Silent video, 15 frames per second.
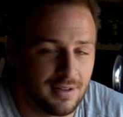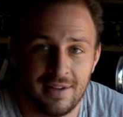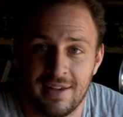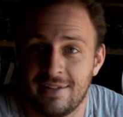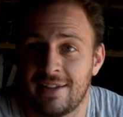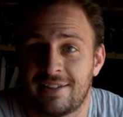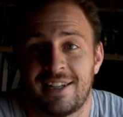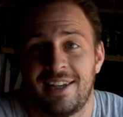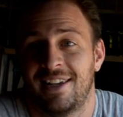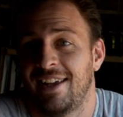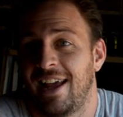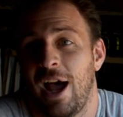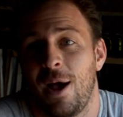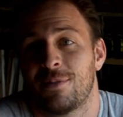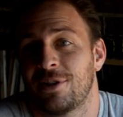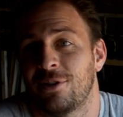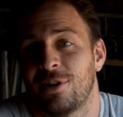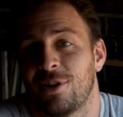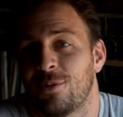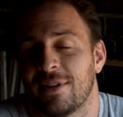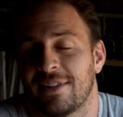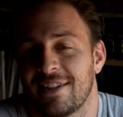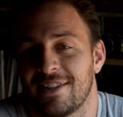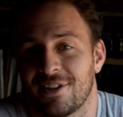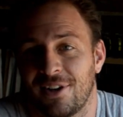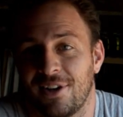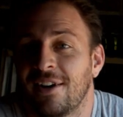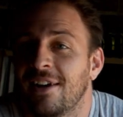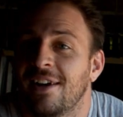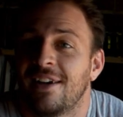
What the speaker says: and that's absolutely what these are.